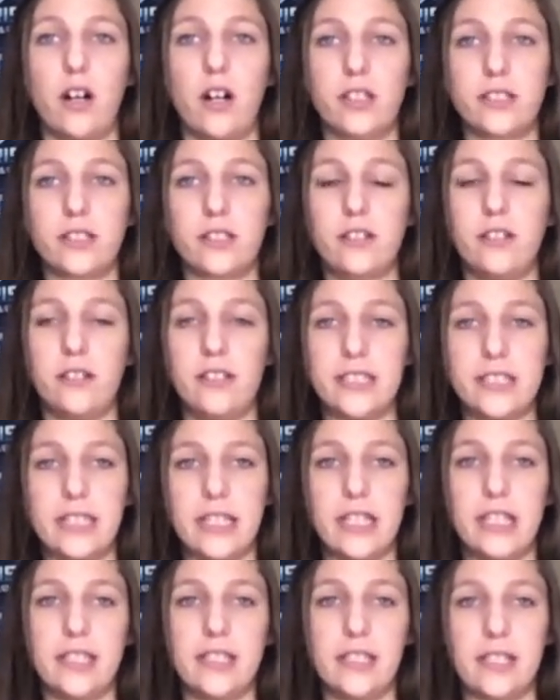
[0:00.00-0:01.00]
also known as
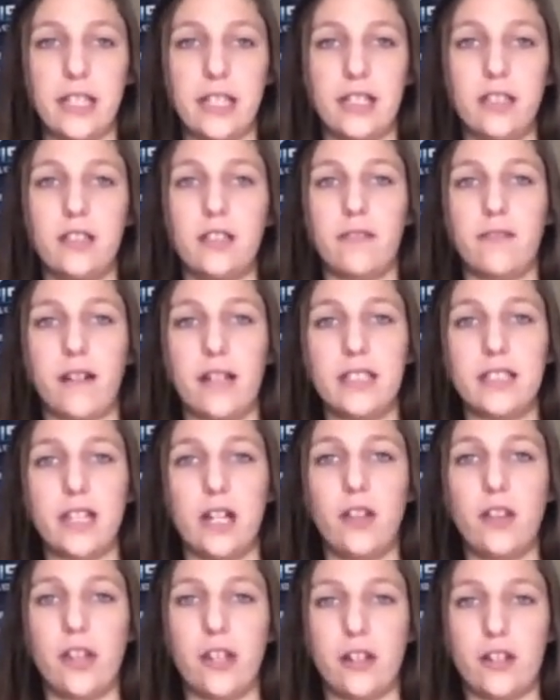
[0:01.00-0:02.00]
CDC, defines
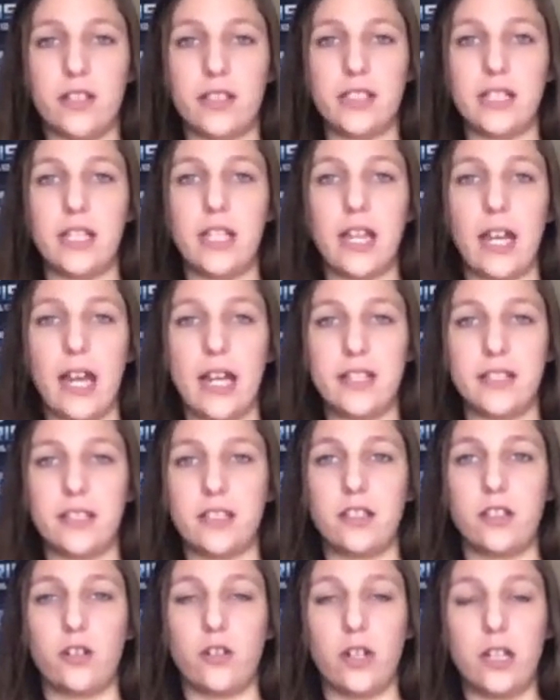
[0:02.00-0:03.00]
health literacy as the
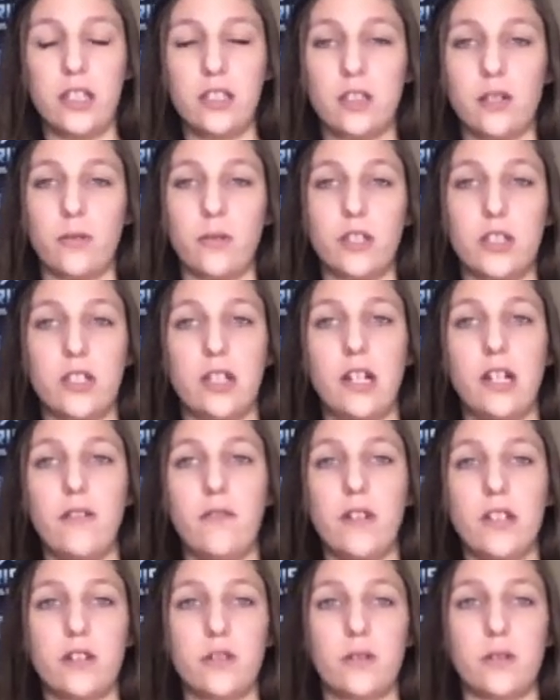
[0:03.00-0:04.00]
degree to which an
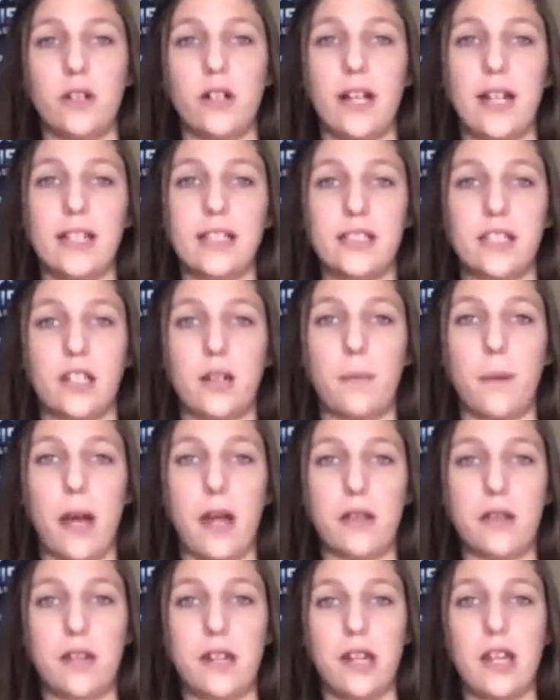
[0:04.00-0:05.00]
individual has the
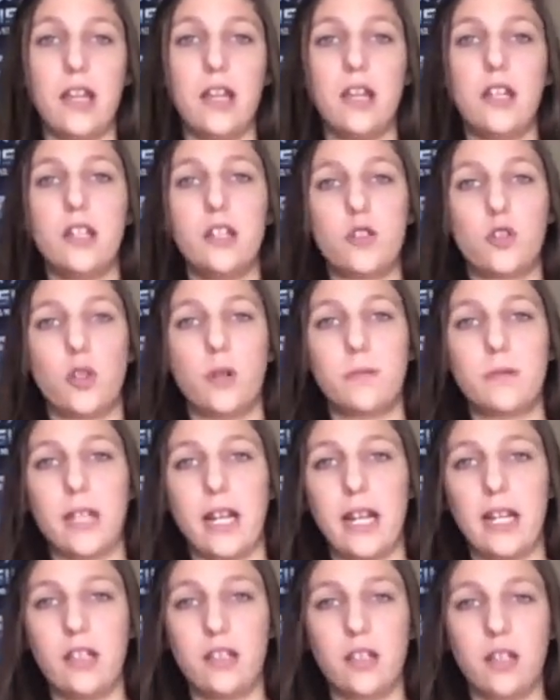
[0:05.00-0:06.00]
capacity to
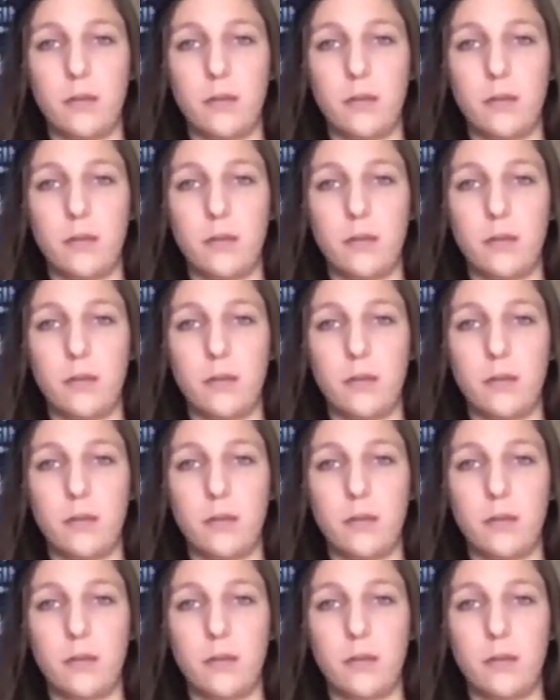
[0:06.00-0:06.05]
obtain,